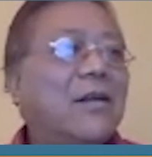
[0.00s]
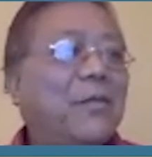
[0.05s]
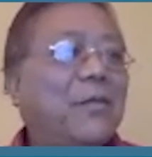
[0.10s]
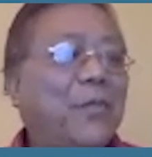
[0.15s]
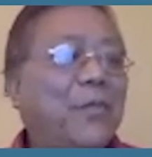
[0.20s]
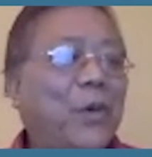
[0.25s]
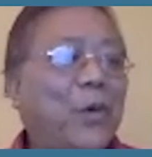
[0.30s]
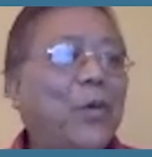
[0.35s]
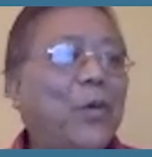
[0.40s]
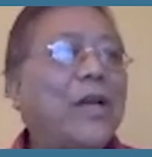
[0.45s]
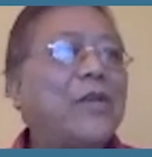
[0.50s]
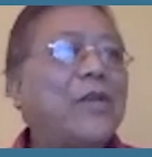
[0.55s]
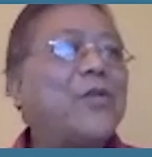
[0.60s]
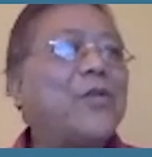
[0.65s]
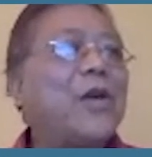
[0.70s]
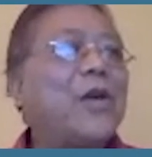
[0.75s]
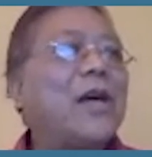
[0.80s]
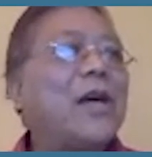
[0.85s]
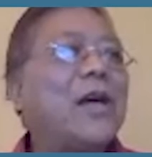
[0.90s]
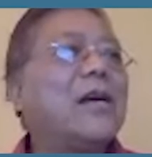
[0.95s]
protein
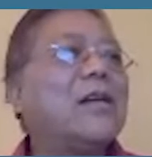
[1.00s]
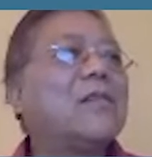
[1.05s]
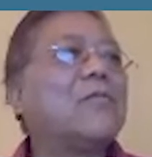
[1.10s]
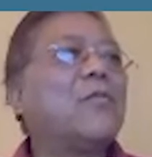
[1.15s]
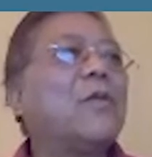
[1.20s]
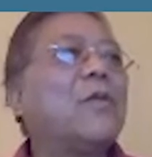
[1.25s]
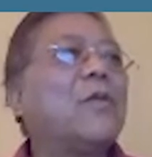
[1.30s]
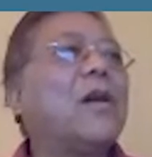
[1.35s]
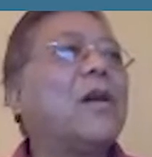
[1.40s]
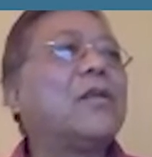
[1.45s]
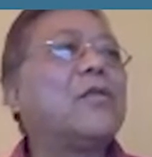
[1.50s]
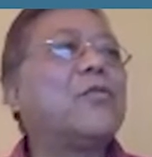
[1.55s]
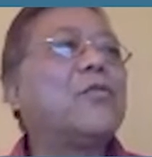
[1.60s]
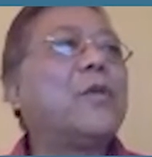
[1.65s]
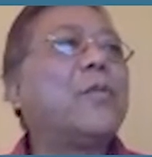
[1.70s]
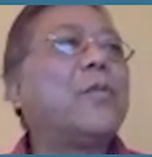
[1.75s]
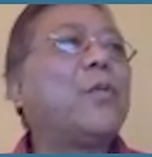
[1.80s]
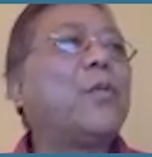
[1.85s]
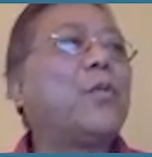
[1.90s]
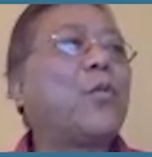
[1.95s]
drug. We call it
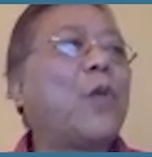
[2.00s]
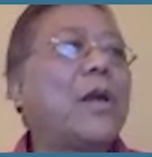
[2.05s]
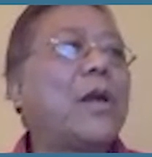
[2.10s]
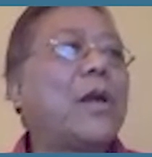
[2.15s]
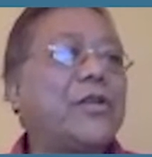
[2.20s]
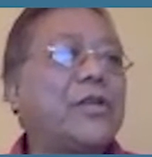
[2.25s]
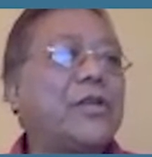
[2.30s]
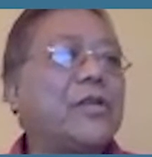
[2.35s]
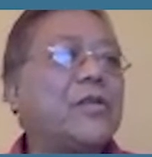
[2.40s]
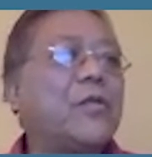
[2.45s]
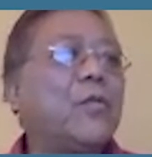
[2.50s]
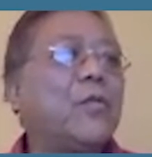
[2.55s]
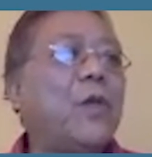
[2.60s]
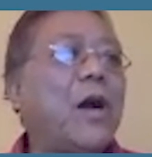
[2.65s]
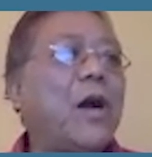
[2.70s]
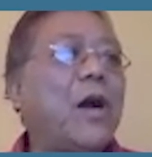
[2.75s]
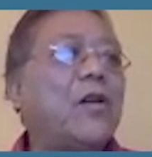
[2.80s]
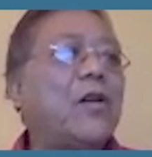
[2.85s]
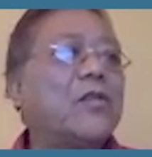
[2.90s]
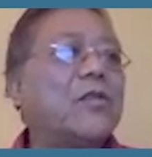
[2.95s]
Reprogram. So we
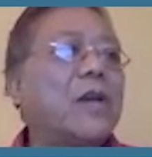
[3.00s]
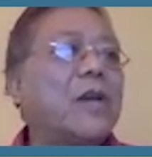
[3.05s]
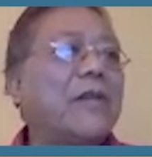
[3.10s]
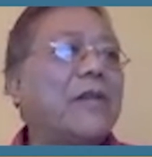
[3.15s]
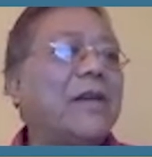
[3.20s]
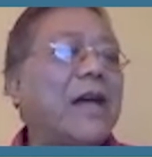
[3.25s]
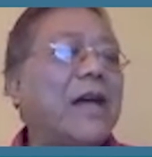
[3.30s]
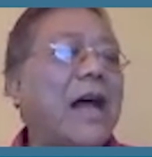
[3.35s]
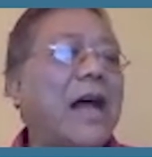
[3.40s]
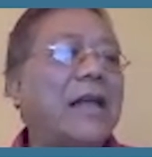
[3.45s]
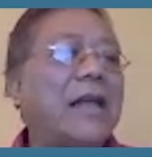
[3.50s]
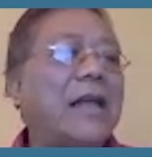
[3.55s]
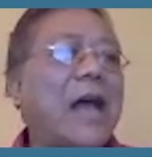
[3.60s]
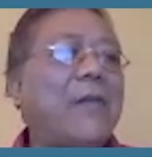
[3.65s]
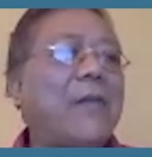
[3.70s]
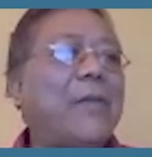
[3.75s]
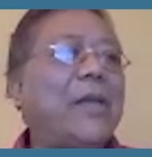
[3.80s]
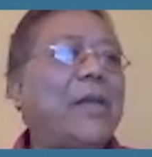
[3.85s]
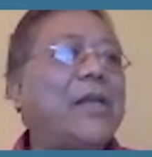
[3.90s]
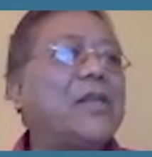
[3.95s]
also have a
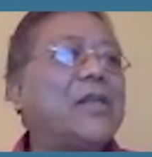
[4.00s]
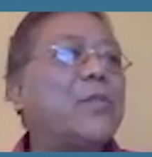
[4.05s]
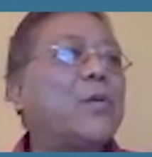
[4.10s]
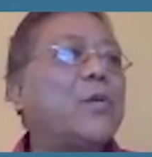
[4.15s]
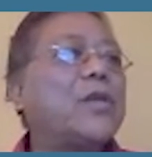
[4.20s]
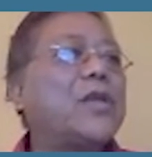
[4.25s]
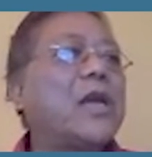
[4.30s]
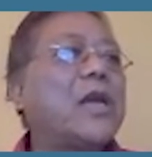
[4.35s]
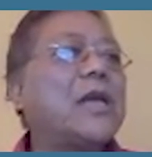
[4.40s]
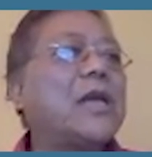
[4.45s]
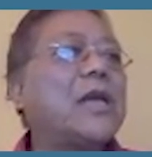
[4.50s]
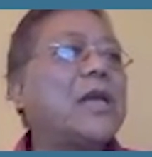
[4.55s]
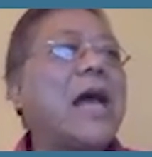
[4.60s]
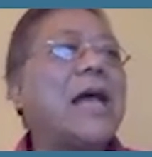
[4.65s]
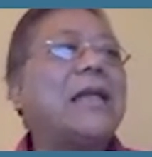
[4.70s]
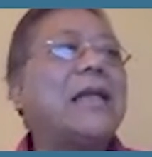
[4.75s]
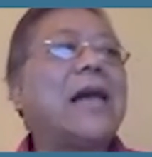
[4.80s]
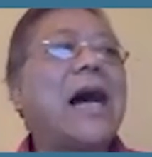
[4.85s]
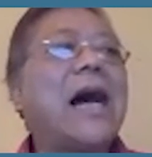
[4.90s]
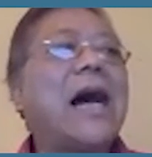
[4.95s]
diabetes project
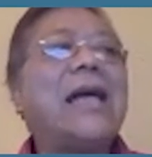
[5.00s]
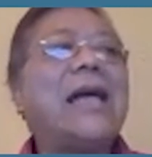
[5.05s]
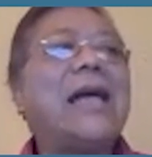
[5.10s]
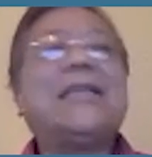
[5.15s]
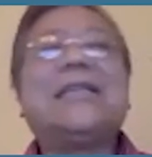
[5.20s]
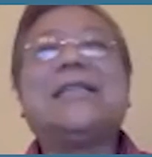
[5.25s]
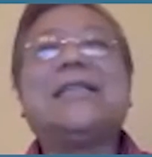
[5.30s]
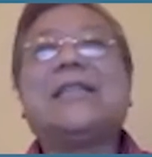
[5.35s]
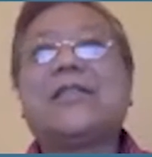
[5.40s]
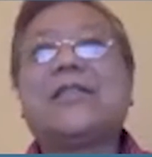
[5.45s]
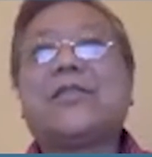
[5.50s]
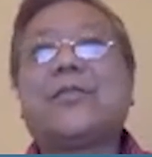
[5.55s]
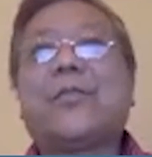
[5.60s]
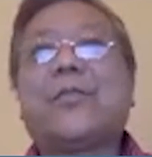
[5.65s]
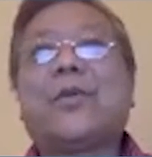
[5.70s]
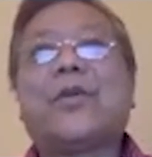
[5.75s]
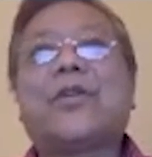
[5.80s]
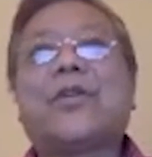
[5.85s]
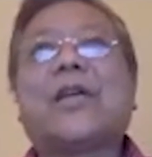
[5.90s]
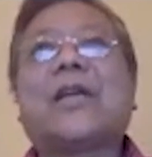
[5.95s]
and eye disease
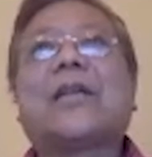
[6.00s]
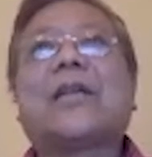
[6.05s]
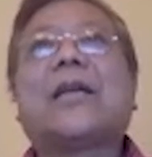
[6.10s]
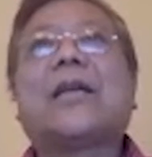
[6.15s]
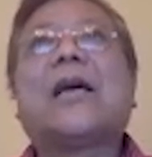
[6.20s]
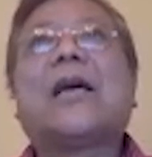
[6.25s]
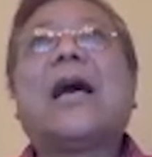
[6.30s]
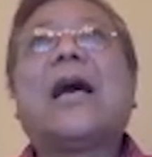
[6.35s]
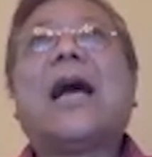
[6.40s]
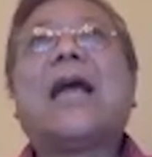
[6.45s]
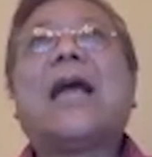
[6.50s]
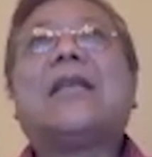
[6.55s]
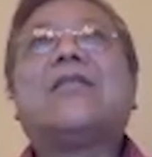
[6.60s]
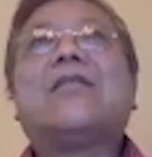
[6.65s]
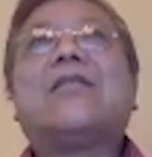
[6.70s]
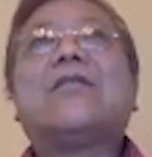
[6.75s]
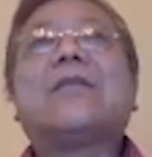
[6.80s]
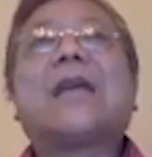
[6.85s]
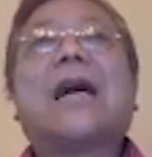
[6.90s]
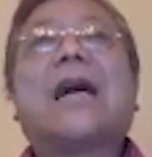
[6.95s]
project. And
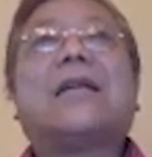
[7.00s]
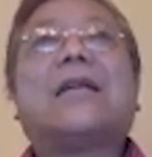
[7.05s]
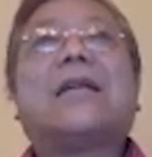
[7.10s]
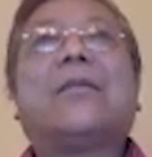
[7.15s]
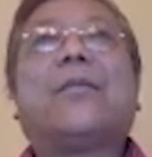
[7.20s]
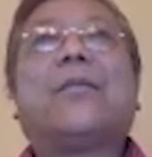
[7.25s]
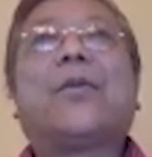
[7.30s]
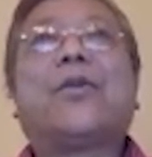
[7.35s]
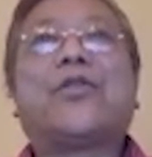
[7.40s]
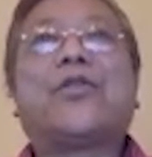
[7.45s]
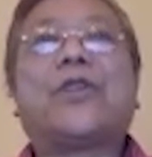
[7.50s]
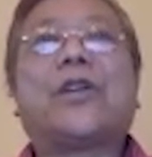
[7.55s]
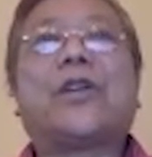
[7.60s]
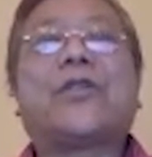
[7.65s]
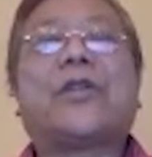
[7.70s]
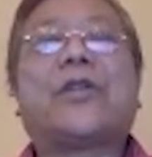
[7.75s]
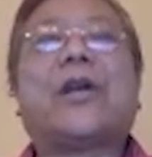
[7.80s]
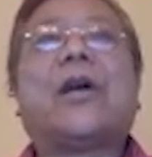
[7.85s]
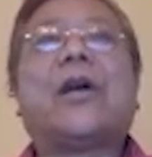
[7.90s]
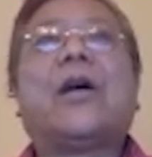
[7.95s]
those are the
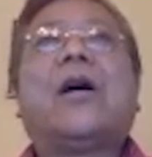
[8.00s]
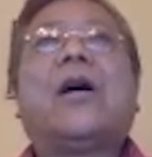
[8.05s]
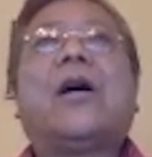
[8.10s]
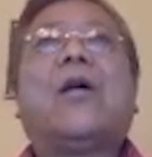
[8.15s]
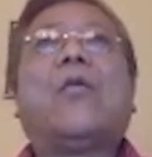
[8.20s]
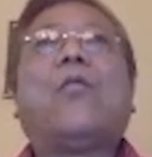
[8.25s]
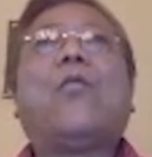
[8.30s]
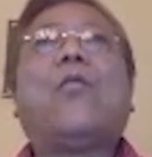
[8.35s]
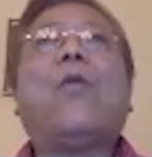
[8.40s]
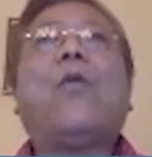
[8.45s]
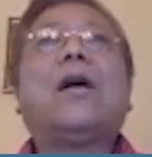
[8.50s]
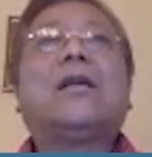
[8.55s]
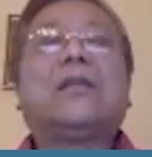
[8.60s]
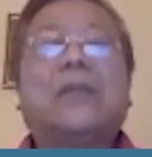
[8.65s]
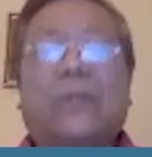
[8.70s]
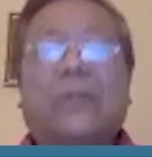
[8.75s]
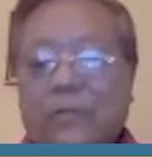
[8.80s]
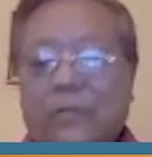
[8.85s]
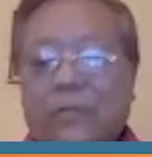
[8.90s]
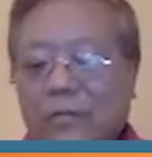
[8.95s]
projection on when
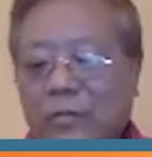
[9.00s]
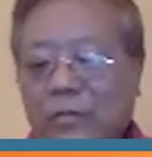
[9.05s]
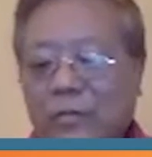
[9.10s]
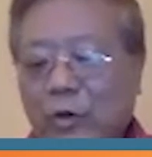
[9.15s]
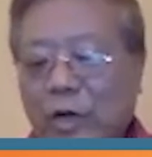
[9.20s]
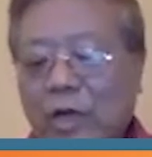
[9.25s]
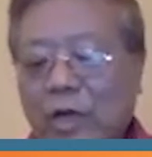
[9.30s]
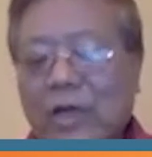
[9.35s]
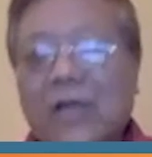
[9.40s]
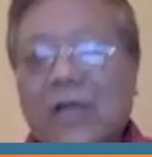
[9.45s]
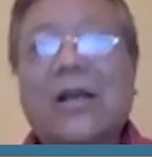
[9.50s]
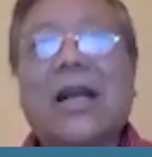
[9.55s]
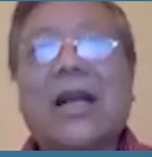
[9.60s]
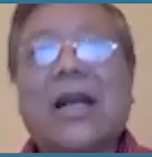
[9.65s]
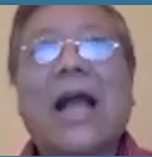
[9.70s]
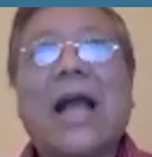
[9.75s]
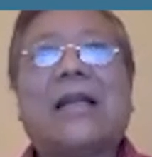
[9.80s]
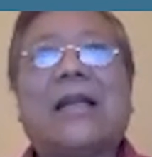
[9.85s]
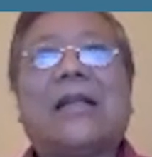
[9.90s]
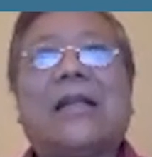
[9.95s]
the drug can
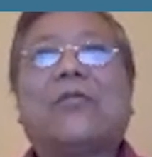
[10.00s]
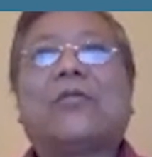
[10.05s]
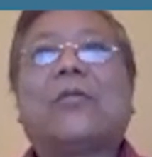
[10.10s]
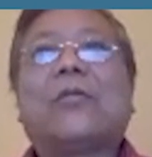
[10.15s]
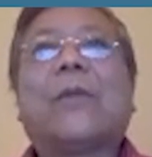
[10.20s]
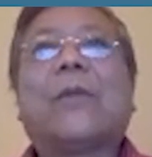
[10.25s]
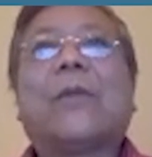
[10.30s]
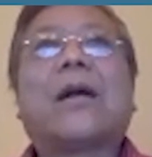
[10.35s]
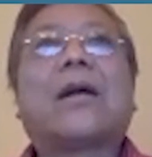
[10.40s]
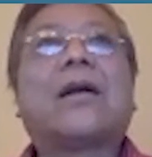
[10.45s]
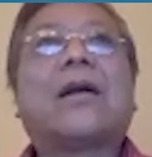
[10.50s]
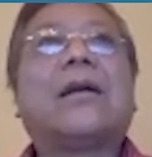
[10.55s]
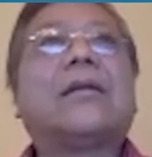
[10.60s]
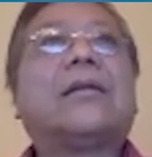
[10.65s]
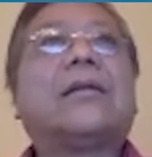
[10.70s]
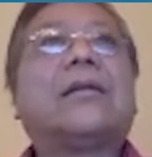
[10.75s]
get into the market.